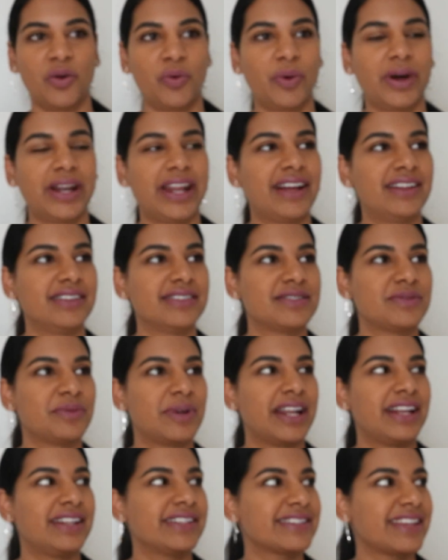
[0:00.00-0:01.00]
What else
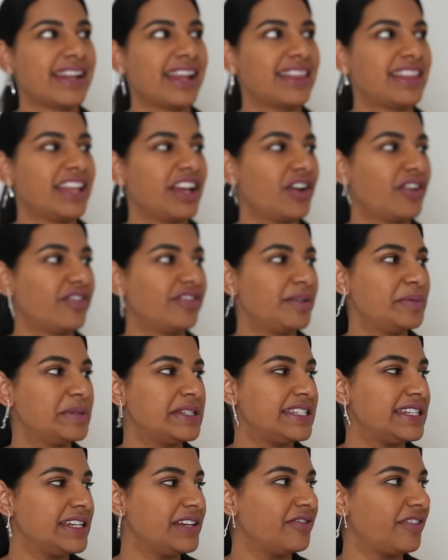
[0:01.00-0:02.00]
can I think of? Let me see